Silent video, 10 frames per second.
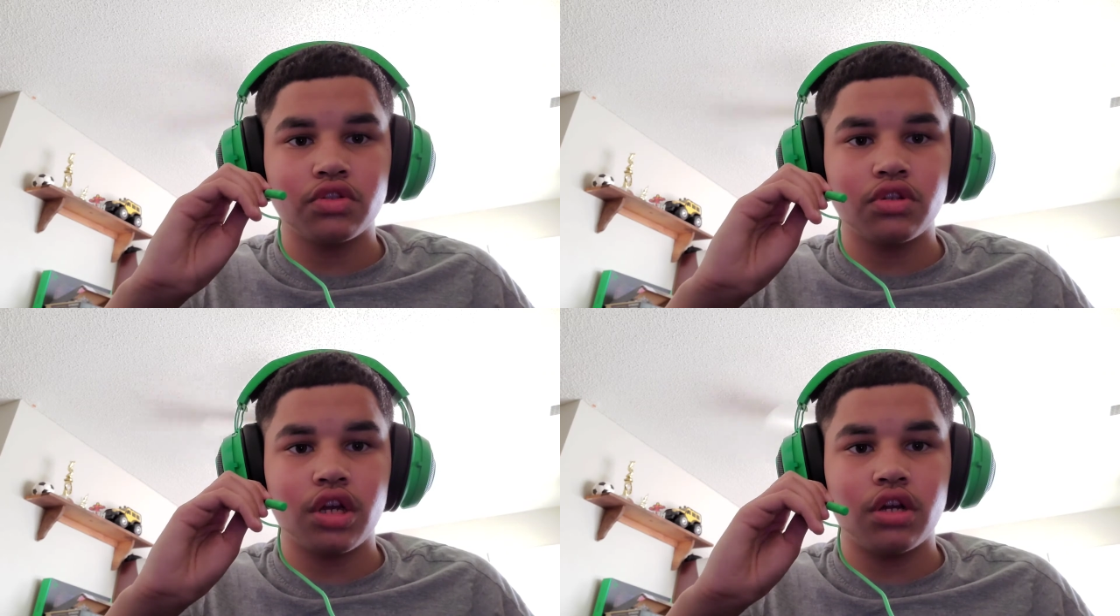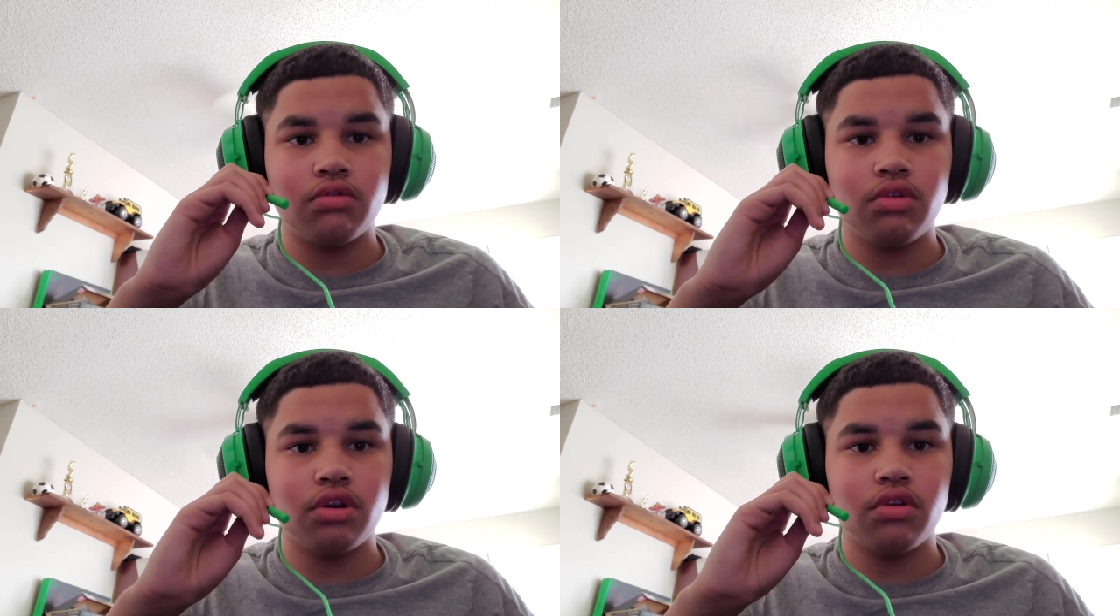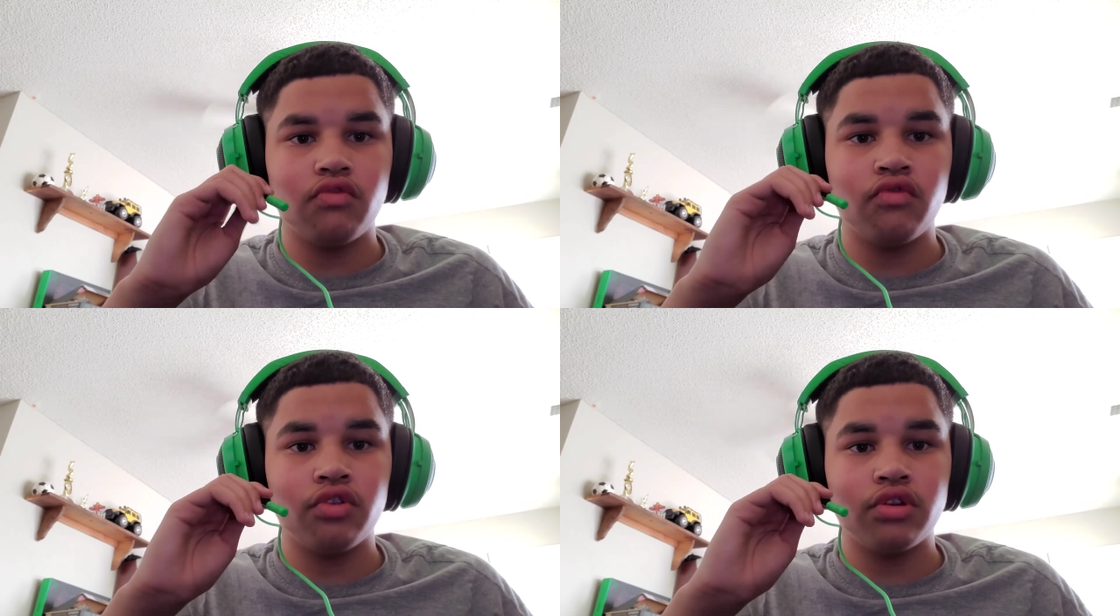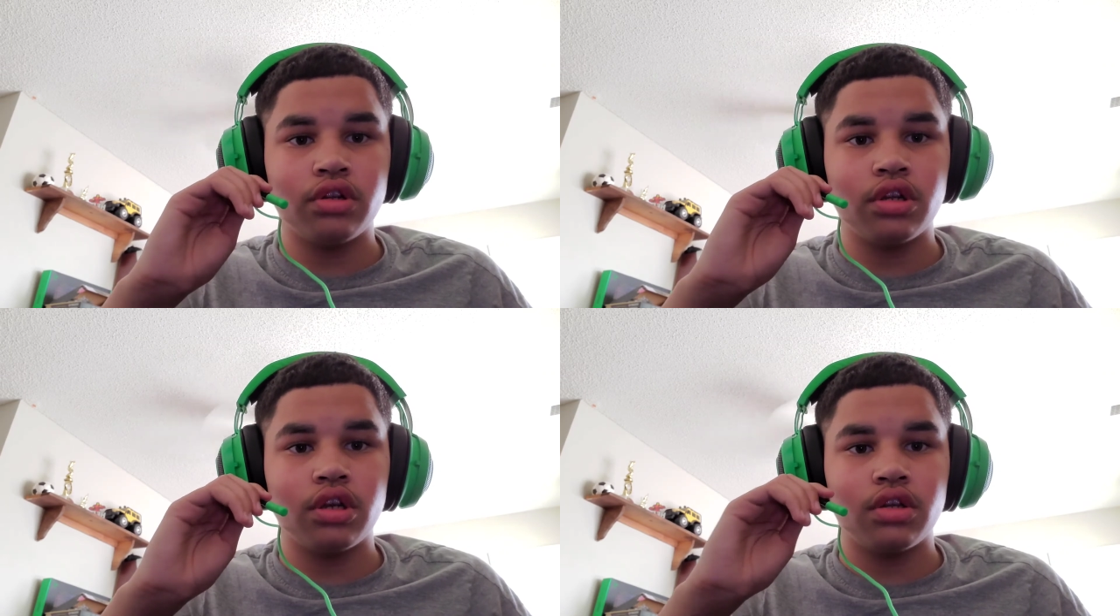I'll look over it
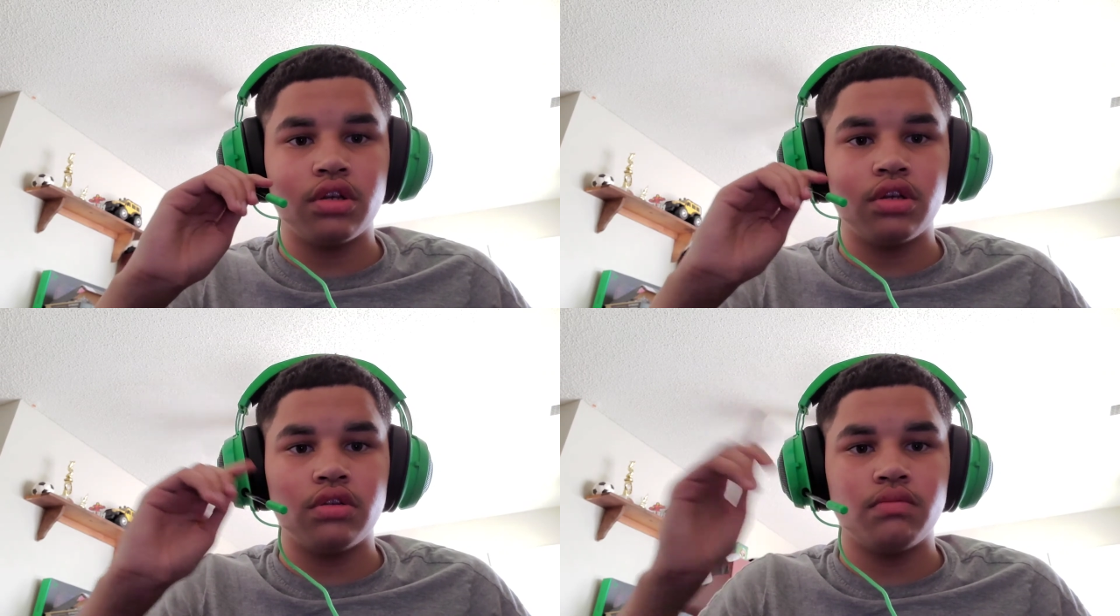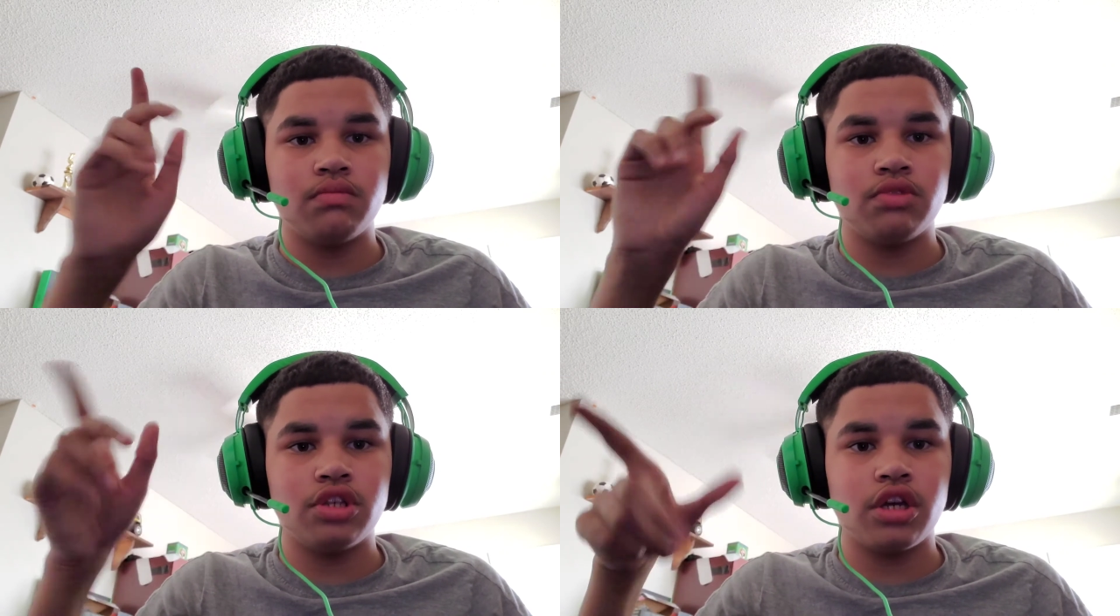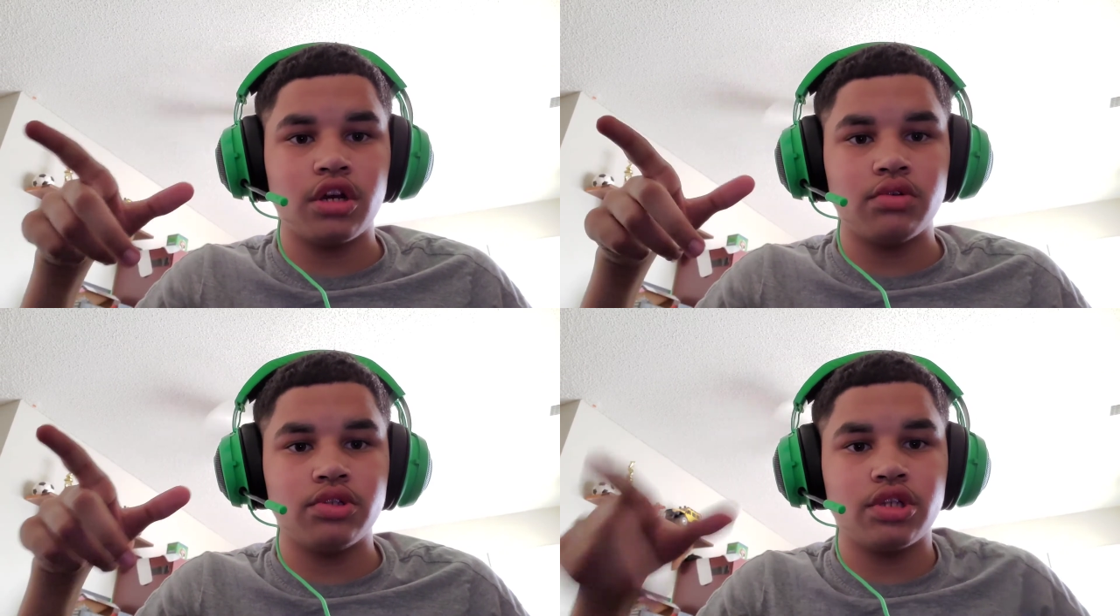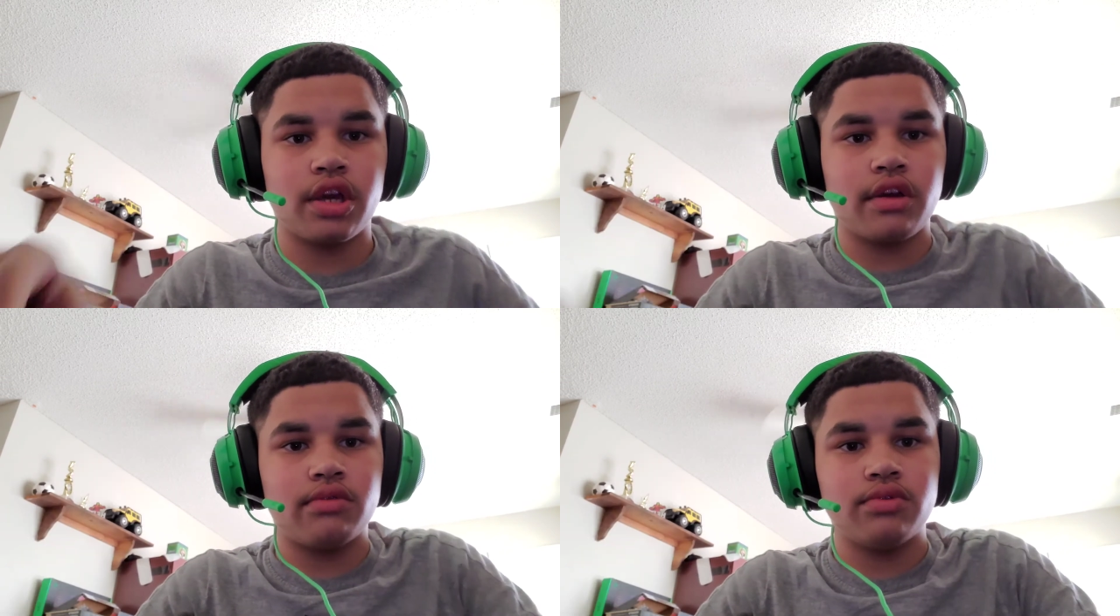again and see how it
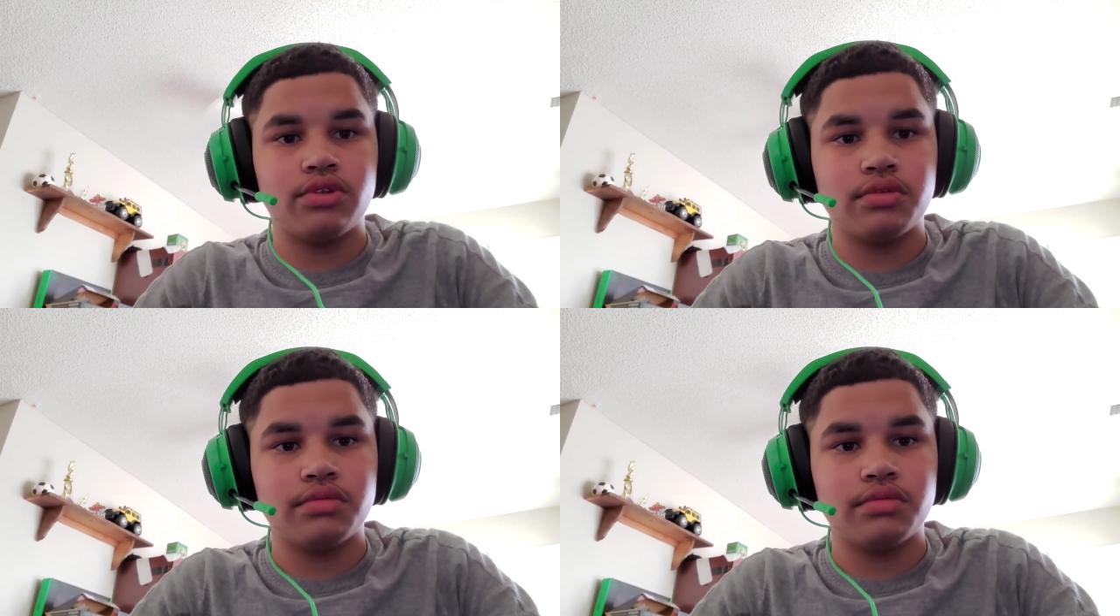sounds.